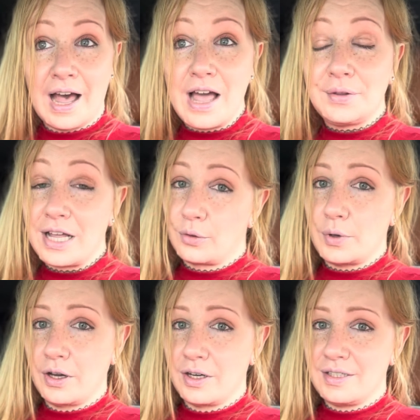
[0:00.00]
I only had
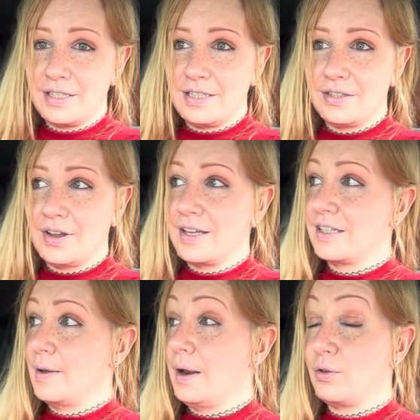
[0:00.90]
300 cc's last
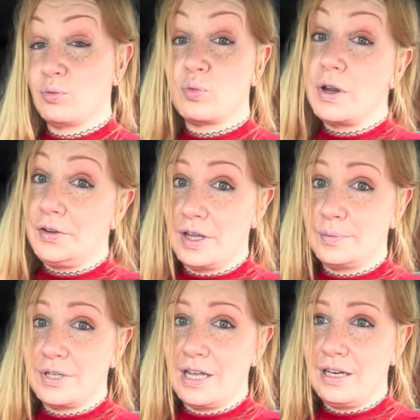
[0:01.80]
time and I was really
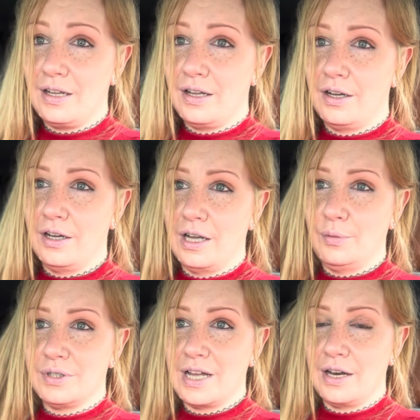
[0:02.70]
upset. Uh, I
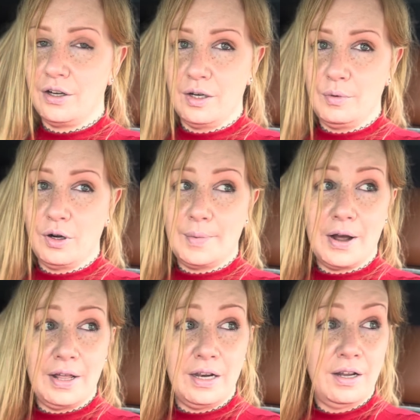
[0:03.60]
was not in a good mood
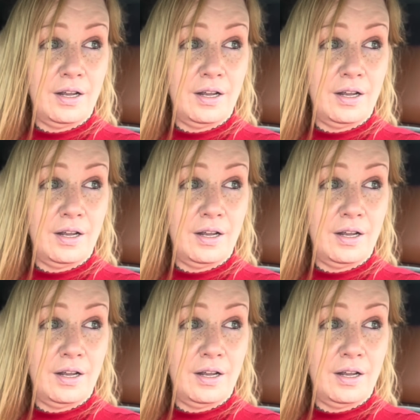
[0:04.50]
about it.